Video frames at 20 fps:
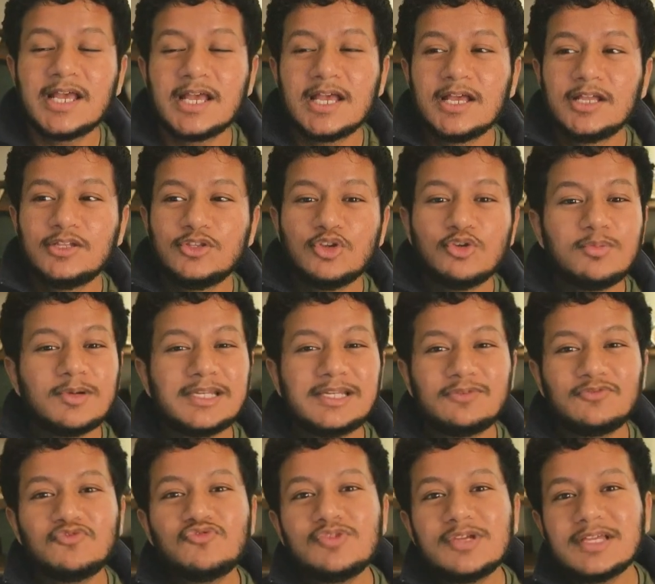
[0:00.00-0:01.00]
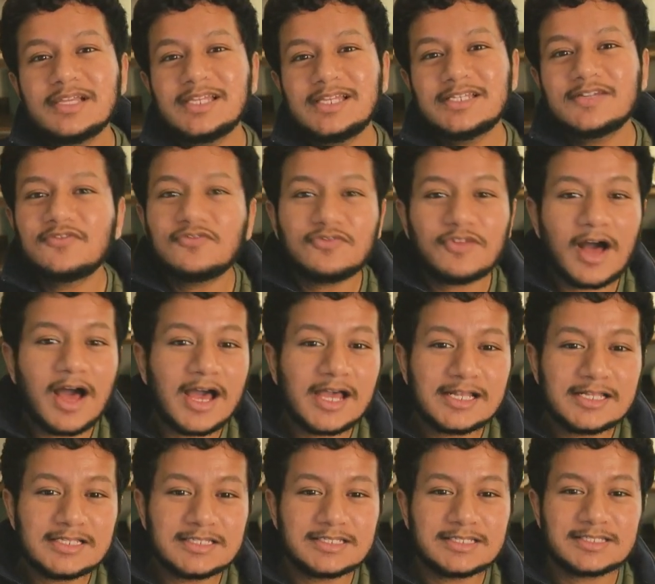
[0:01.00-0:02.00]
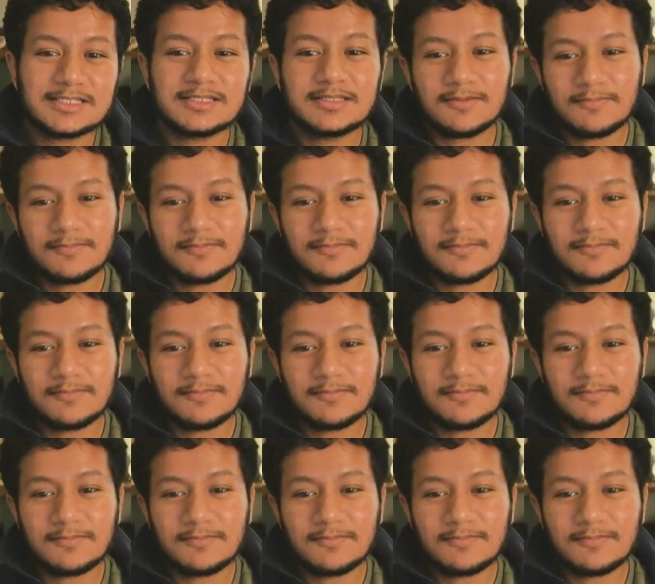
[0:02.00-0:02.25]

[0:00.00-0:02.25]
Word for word: nobody really defines